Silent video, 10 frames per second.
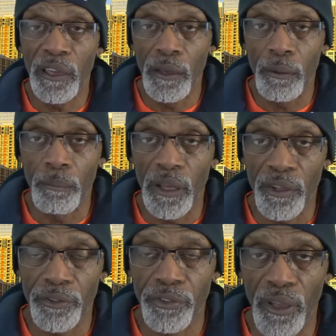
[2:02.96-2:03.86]
him
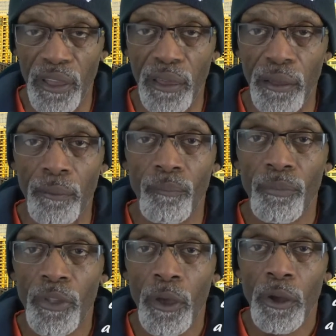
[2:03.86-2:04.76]
as saying,
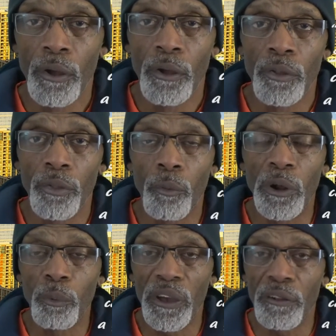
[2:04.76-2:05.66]
the
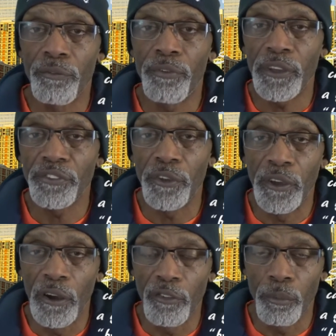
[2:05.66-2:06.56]
one way to fix the
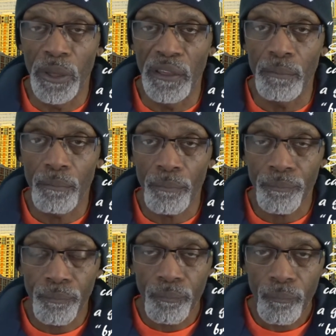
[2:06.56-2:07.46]
government
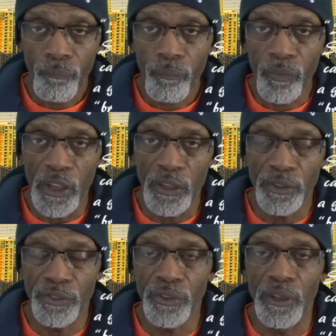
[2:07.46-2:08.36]

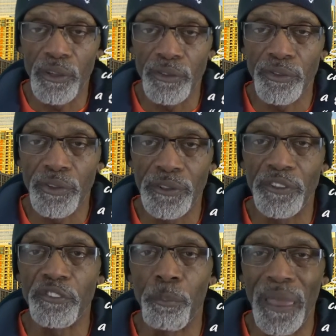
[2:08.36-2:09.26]
is to
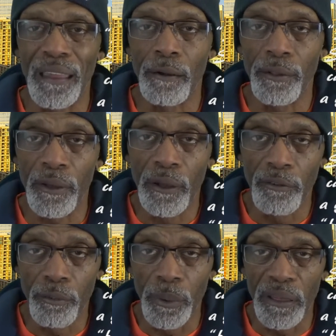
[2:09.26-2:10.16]
dismantle the
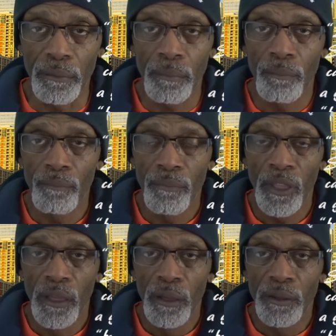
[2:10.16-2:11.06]
government,
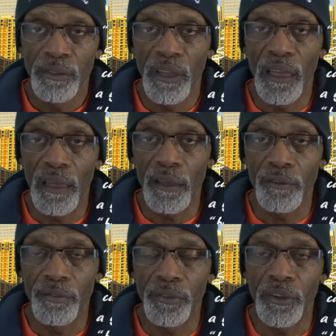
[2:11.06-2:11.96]
to
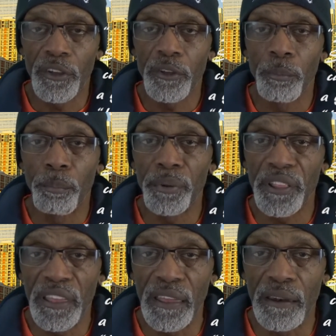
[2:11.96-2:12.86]
have
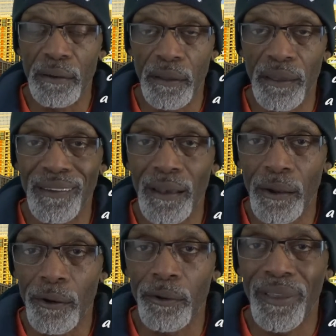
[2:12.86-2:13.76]
complete and
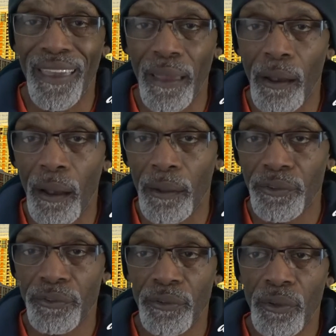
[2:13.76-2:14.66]
utter
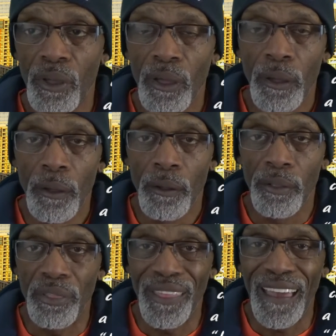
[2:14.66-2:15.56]
chaos.
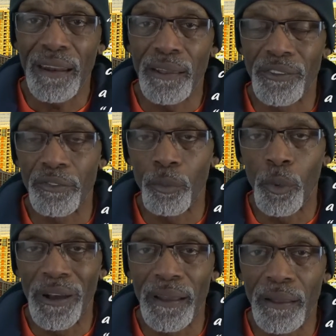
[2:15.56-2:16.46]
That is
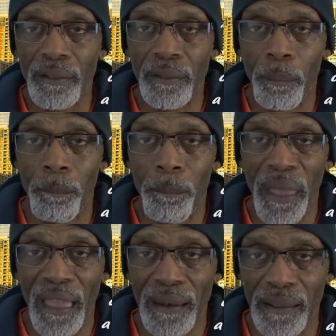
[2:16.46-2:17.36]
what
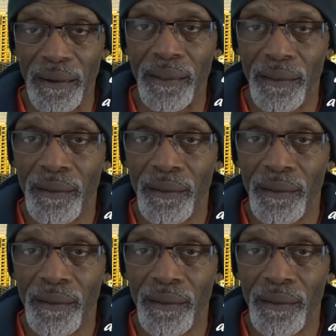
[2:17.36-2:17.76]
Bannon,